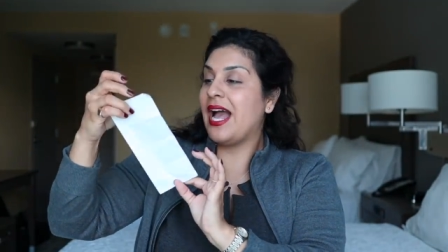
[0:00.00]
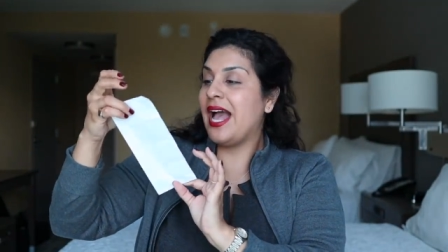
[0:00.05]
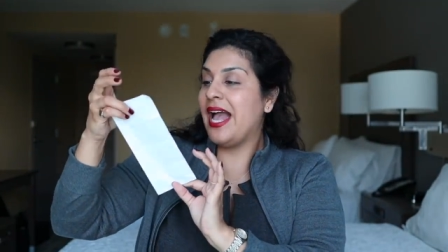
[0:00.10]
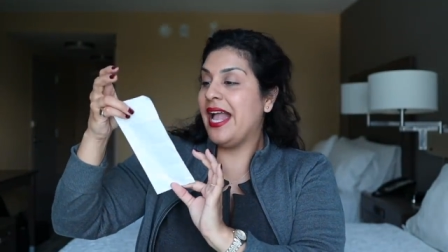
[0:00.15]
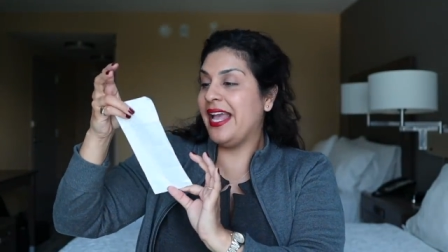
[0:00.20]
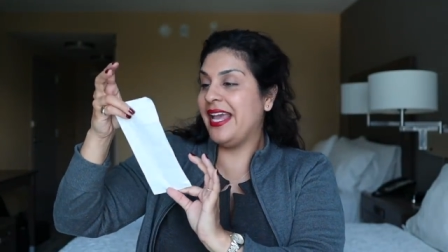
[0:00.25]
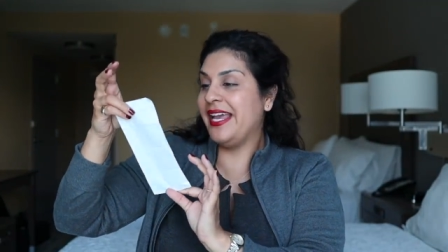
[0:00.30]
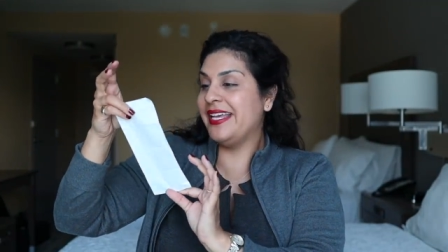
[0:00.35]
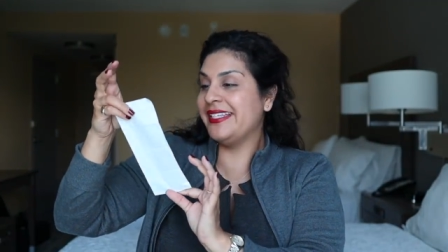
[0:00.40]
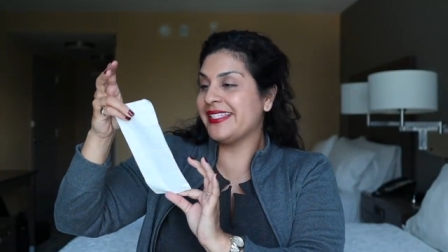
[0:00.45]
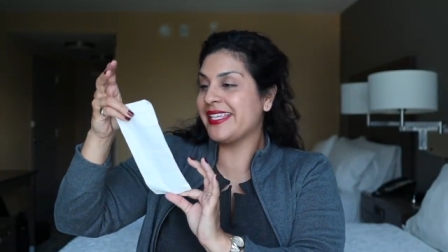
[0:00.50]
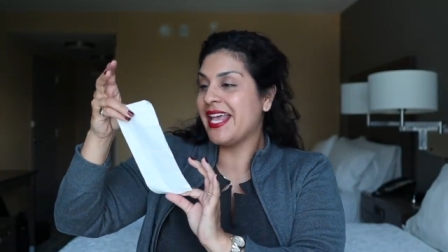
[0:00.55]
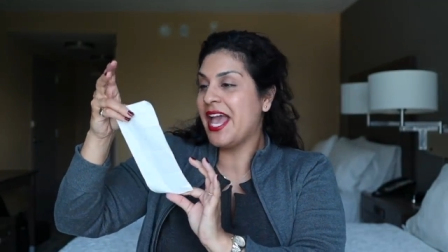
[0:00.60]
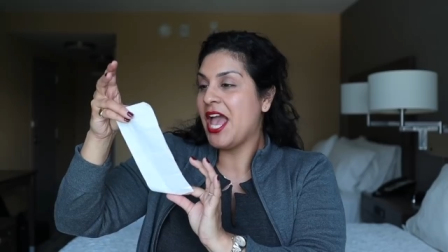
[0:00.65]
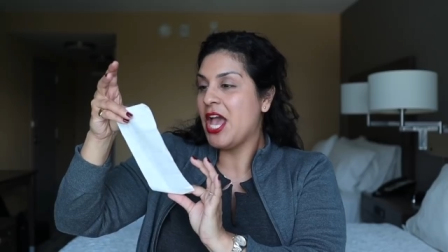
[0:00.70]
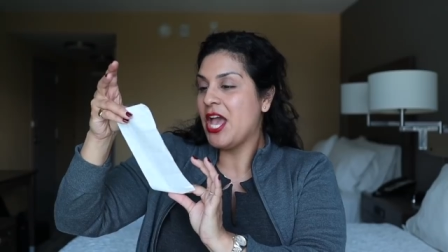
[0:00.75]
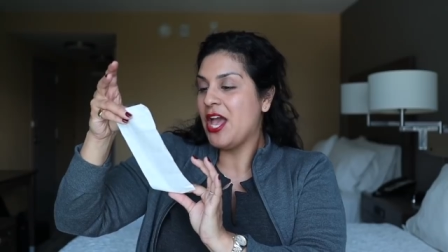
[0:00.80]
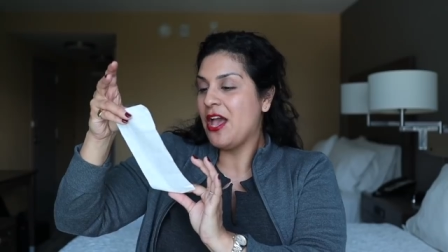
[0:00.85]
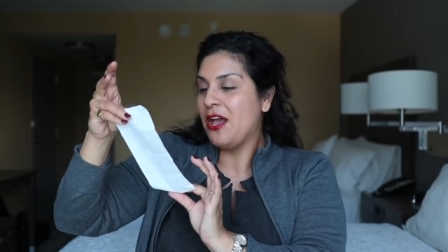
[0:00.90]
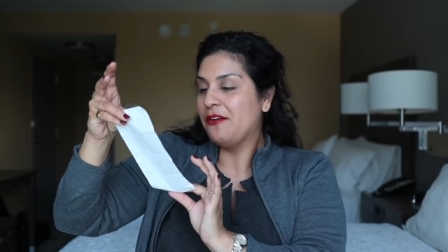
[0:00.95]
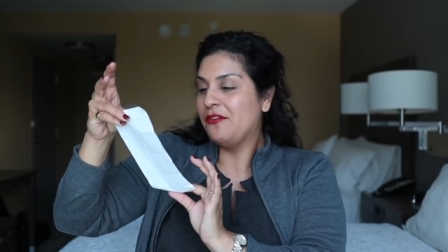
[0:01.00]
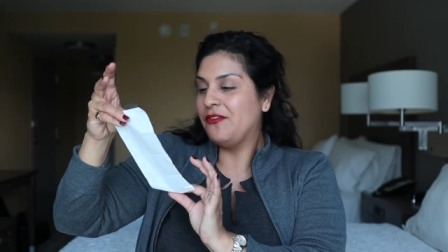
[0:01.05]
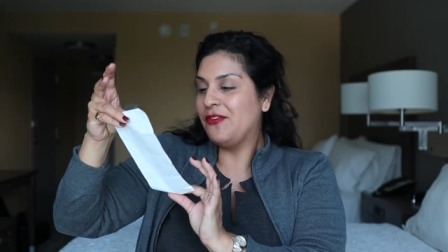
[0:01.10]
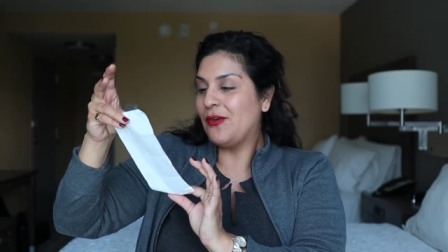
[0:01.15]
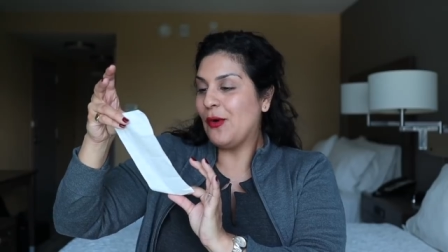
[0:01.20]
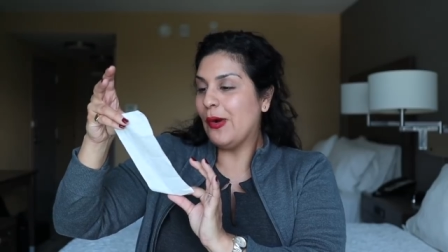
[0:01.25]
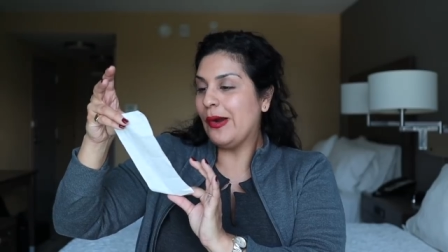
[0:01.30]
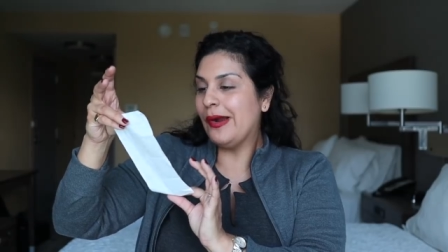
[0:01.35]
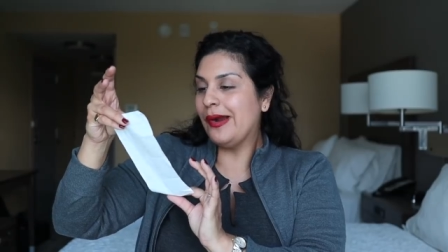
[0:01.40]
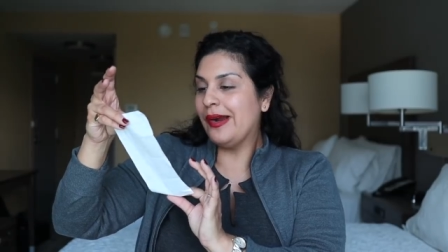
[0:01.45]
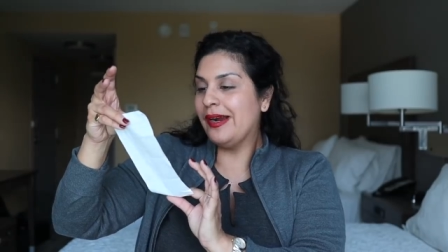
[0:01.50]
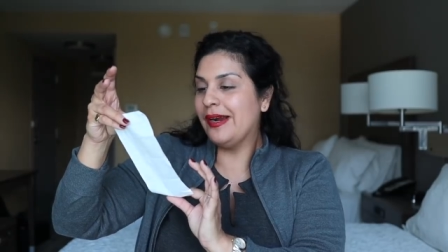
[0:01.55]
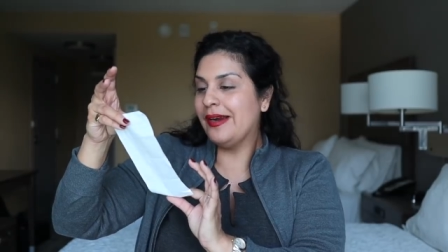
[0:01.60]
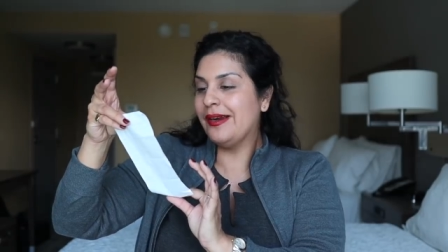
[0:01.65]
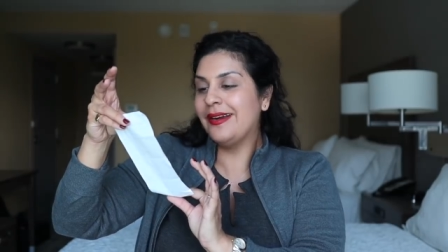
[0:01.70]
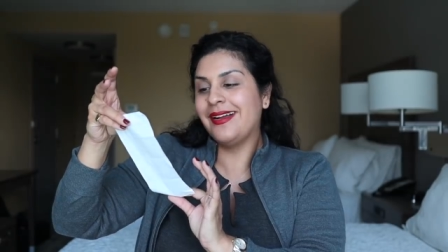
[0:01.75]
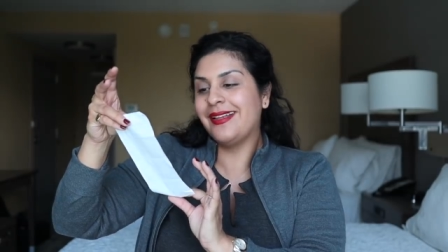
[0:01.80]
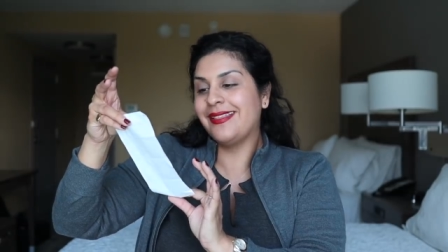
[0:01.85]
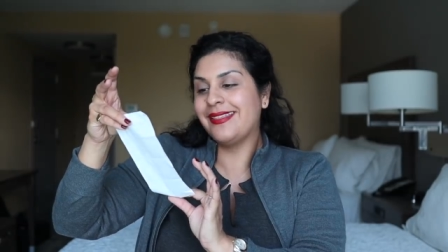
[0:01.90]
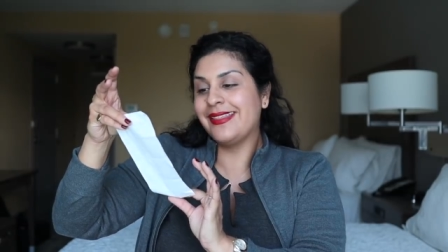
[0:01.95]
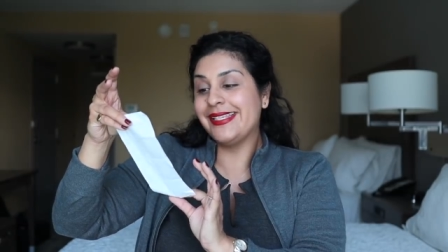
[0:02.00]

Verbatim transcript: guys, for